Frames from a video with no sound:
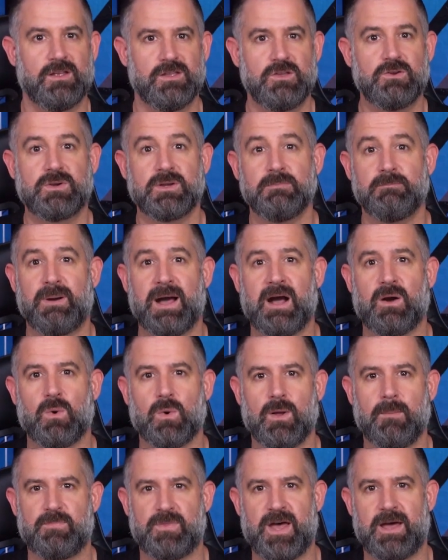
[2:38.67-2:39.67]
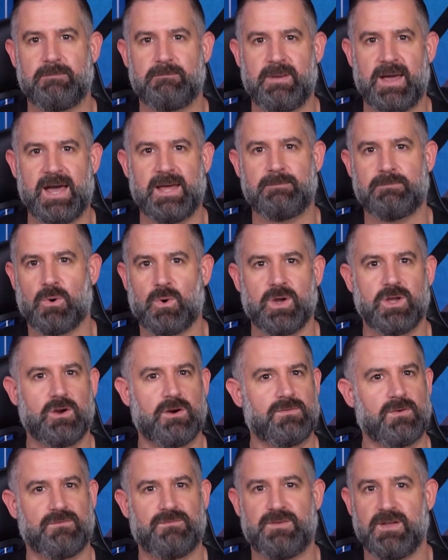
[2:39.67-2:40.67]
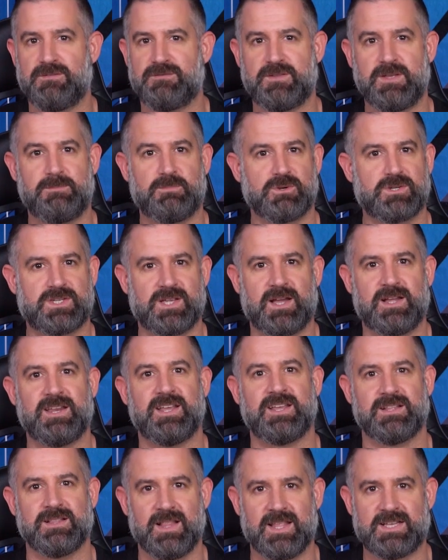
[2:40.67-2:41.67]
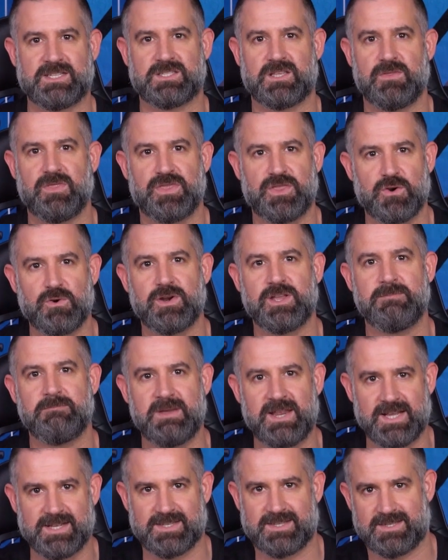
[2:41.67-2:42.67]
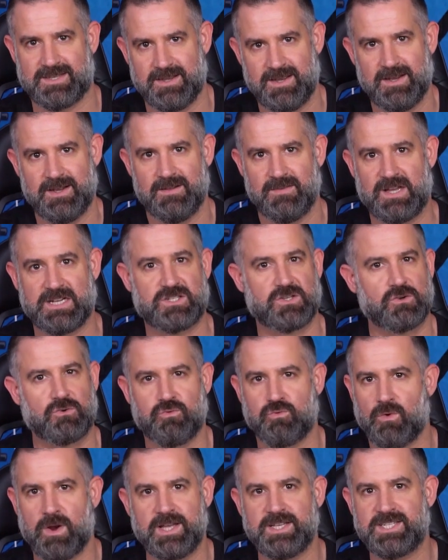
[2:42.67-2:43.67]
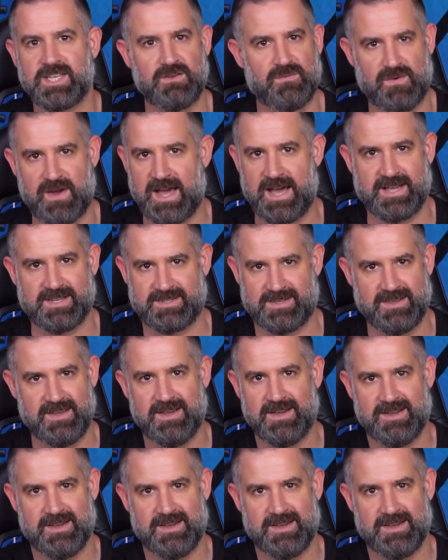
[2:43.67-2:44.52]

you can power up that bad boy over 50% in less than 30 minutes. That's crazy fast.